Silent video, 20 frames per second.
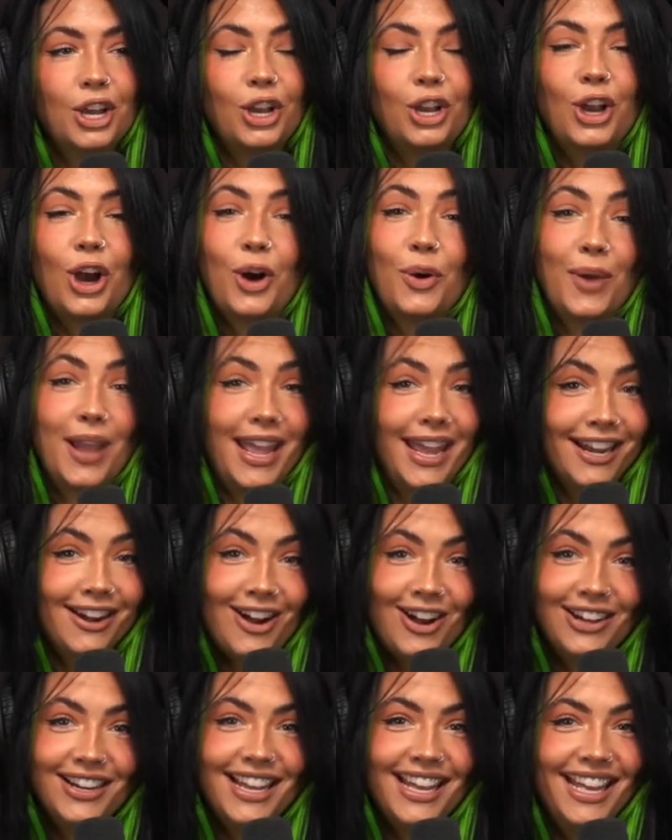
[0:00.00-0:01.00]
go in
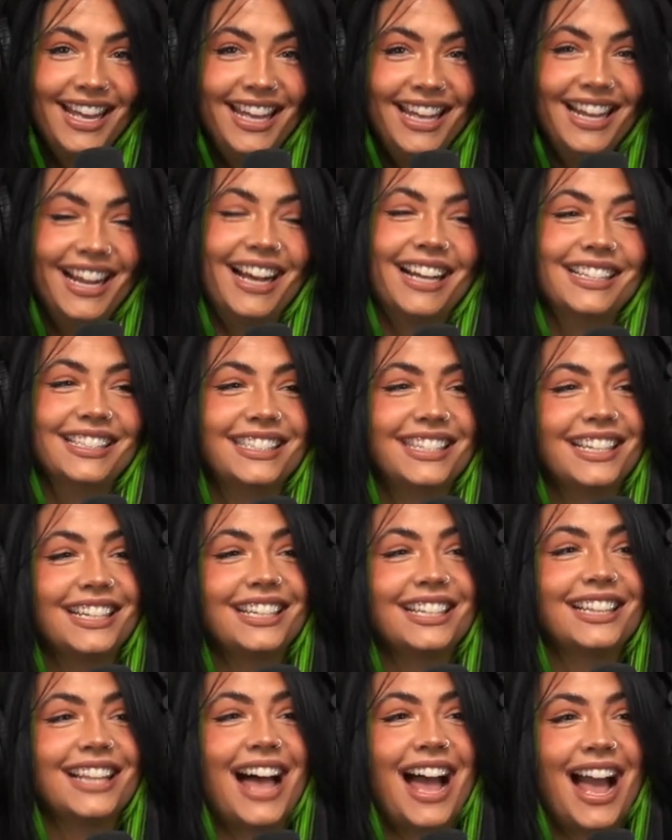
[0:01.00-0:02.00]
on it
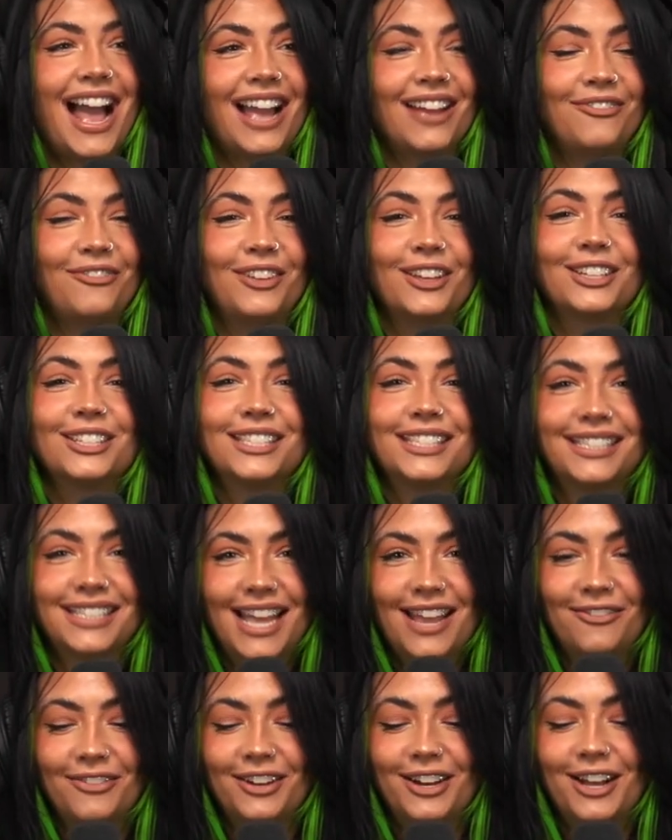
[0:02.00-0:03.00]
until I feel
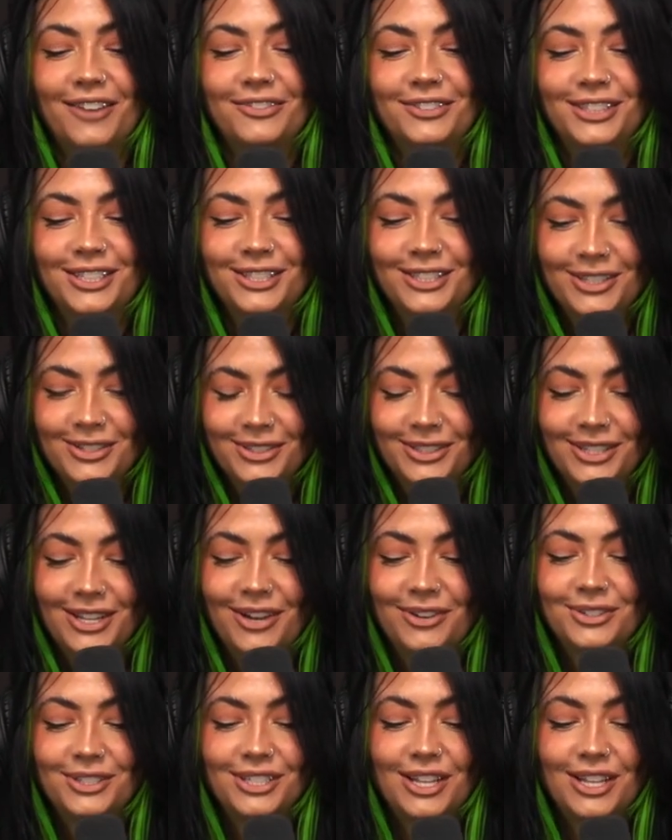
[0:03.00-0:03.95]
safe enough to do so.